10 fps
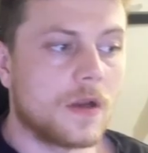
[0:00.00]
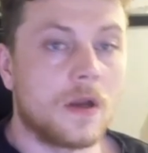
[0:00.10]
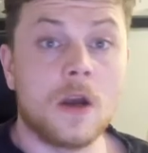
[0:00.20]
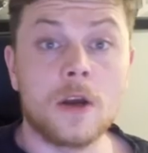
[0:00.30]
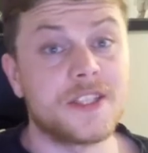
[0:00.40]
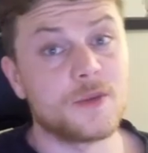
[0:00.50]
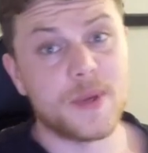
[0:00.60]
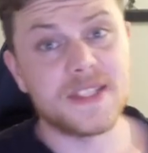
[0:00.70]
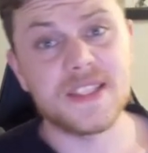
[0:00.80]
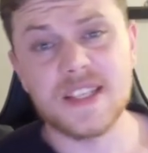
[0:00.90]
Okay, so
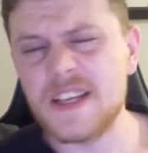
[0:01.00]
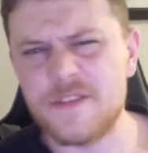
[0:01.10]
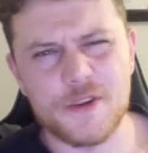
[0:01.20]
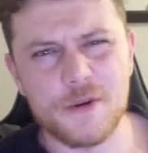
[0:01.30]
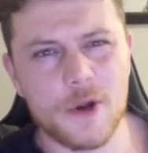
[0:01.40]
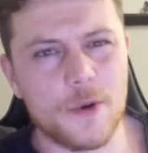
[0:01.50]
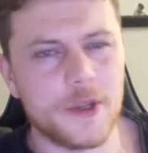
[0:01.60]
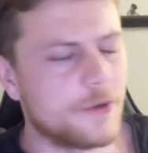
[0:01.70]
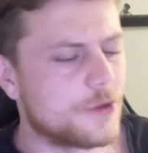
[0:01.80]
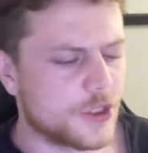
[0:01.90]
basically, if you don't know what you
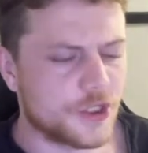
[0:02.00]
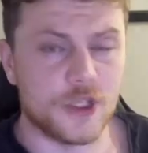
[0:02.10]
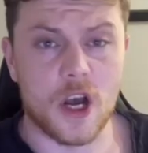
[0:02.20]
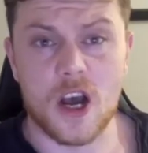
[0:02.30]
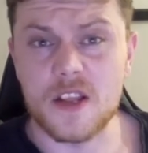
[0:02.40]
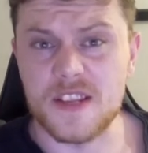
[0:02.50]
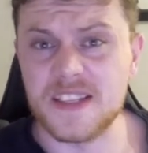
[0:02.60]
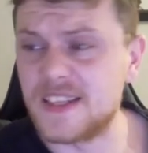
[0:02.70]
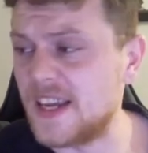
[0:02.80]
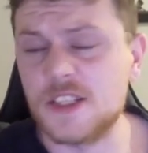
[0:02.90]
just saw, these
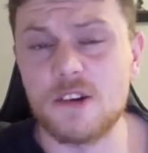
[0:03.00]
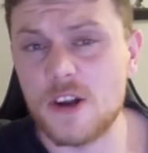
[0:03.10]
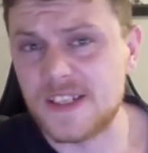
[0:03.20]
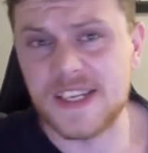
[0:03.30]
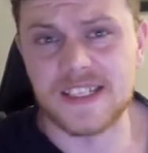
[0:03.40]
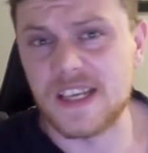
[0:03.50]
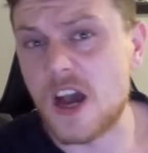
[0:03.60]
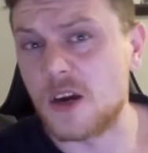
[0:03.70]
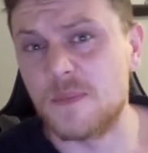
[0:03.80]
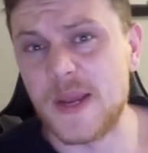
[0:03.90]
kids are on
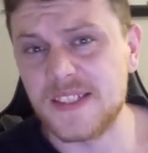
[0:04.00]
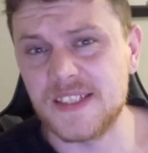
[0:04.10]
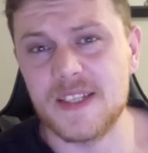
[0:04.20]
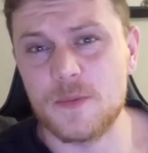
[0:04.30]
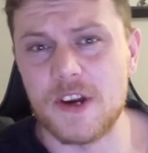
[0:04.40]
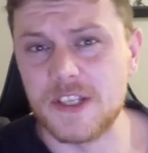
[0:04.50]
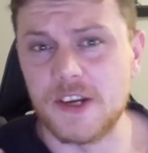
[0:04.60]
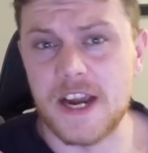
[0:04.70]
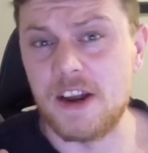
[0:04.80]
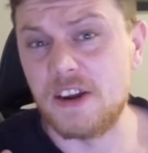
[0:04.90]
TikTok basically wearing their
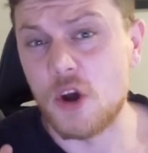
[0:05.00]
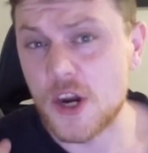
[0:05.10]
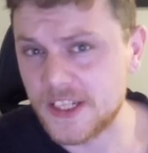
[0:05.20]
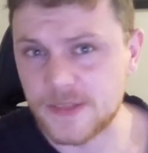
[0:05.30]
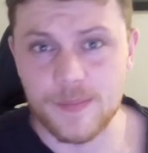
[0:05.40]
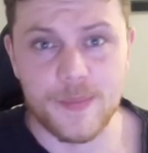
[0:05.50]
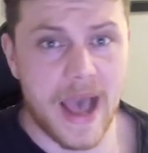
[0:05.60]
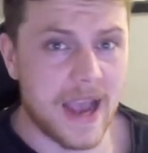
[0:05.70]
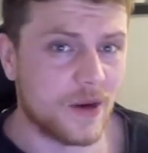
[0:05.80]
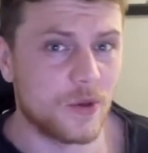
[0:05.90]
hoodies
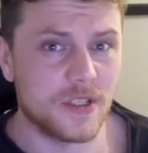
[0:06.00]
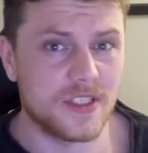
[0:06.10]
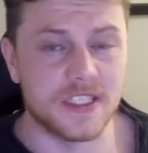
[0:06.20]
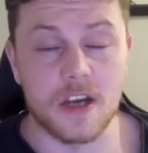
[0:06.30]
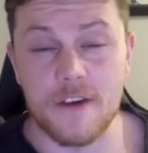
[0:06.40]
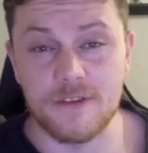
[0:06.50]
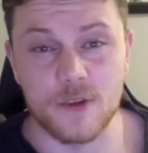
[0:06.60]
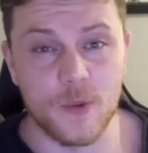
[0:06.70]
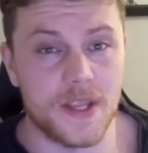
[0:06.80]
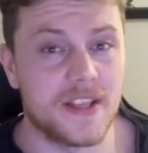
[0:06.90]
backwards to cover the
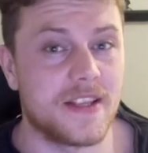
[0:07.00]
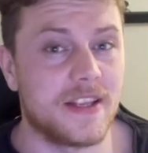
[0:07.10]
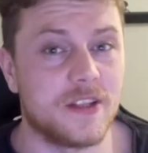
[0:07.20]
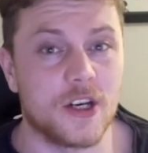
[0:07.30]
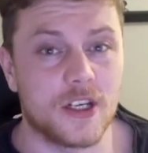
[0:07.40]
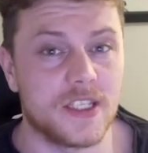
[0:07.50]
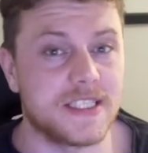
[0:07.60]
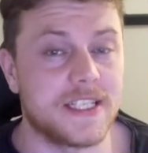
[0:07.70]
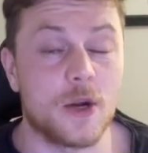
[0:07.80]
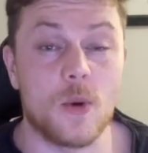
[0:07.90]
way that they look because they
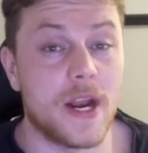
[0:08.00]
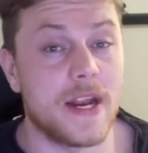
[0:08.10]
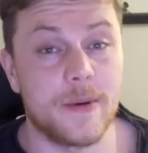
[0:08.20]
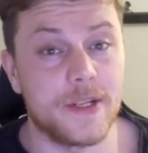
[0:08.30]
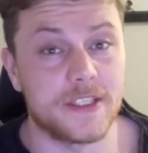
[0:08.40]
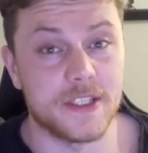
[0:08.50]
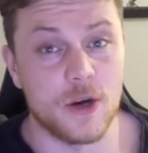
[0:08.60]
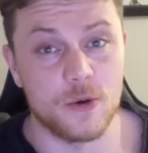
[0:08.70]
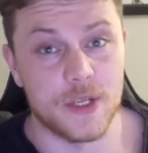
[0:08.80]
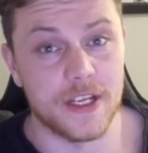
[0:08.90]
don't want anybody to know who
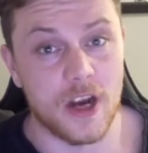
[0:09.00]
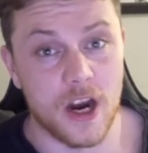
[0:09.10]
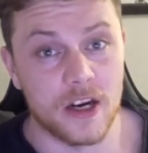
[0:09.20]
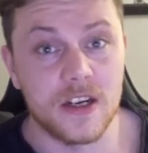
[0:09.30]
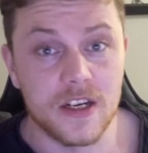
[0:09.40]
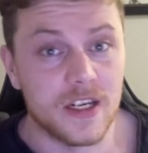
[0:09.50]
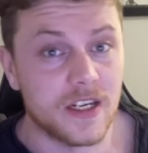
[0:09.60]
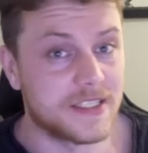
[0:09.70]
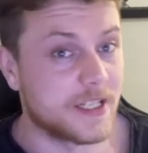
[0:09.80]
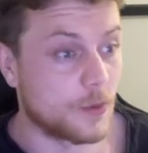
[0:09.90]
they are because
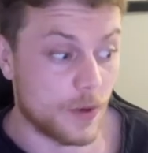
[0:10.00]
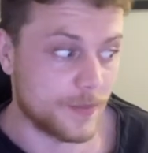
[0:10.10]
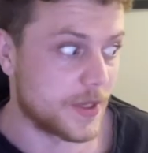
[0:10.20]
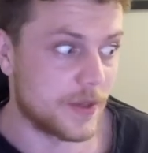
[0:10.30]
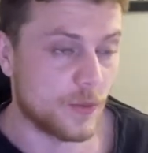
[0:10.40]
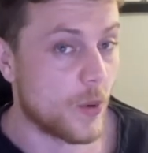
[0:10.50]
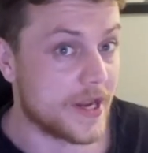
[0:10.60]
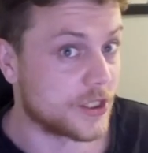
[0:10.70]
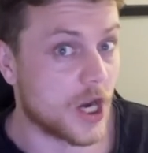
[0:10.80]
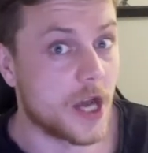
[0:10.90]
they don't want to be witch
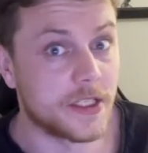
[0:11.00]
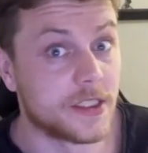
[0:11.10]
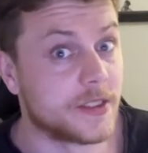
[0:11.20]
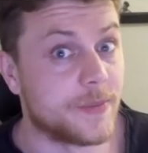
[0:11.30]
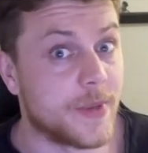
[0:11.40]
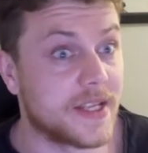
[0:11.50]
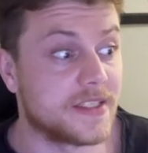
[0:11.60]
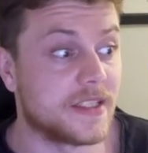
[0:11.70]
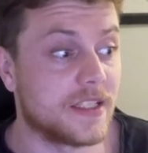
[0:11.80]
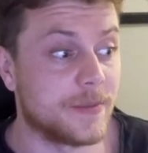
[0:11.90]
hunted
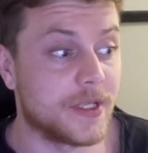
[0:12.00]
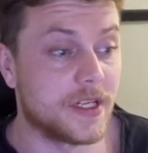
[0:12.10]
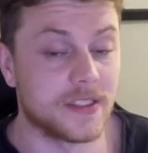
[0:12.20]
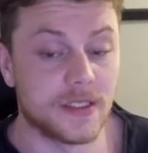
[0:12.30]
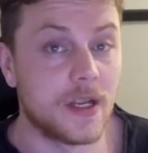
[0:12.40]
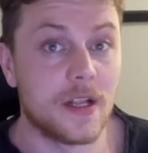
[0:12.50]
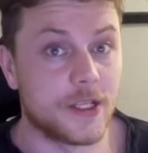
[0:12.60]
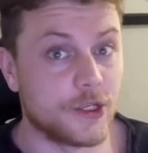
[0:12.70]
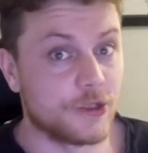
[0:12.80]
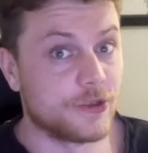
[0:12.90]
basically because
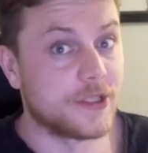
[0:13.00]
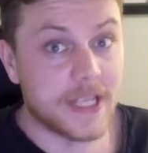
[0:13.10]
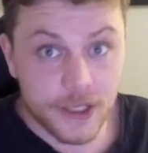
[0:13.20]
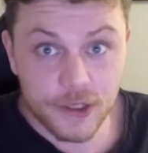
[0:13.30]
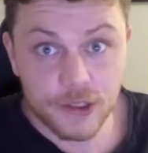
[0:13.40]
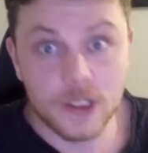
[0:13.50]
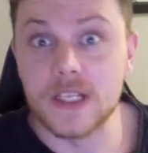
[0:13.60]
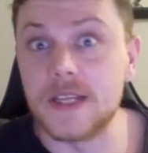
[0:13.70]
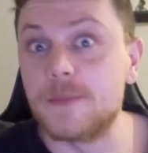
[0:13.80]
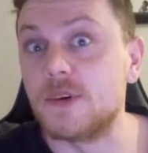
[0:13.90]
they're literally
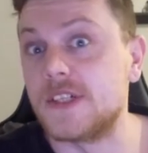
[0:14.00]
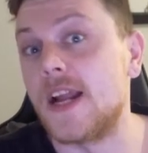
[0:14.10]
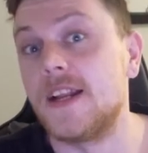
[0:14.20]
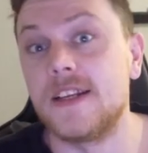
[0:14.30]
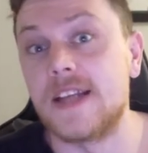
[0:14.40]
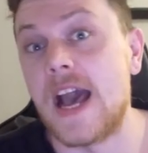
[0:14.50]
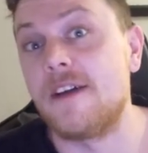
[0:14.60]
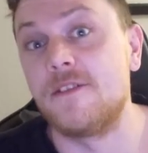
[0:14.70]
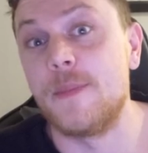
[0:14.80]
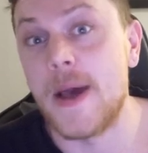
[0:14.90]
pretending to have a
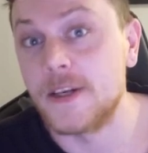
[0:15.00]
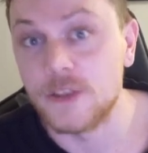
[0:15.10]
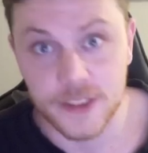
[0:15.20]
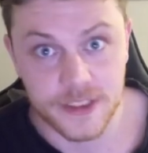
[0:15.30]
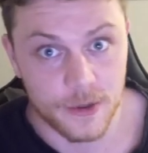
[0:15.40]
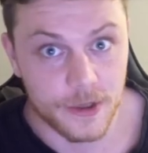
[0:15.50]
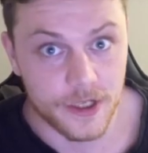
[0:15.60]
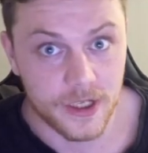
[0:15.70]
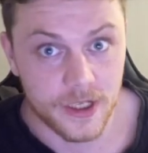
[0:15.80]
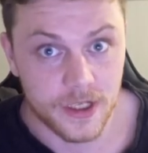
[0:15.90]
mental disorder